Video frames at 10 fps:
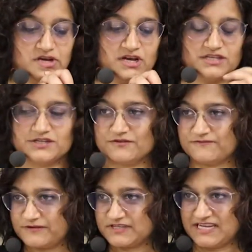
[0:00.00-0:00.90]
So, for
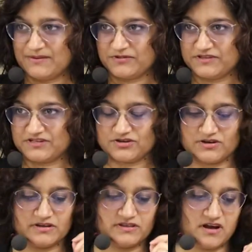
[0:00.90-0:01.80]
example,
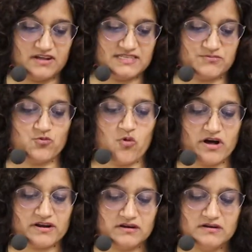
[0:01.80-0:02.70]
the concept
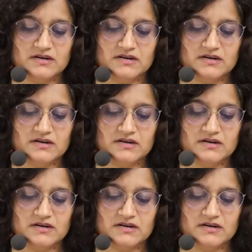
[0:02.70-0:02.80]
water